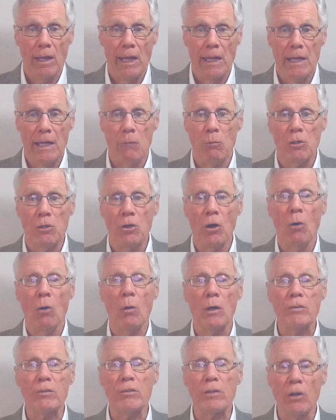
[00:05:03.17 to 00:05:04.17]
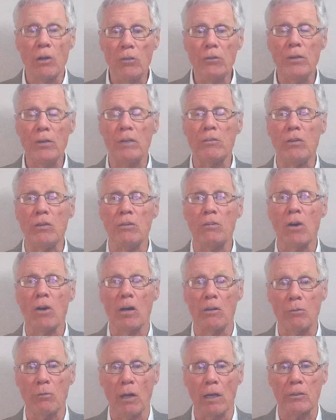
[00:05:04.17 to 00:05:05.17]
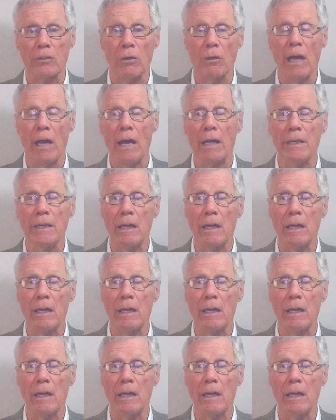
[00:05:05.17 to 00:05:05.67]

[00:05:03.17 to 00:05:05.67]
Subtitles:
He would know what skill sets each contractor had,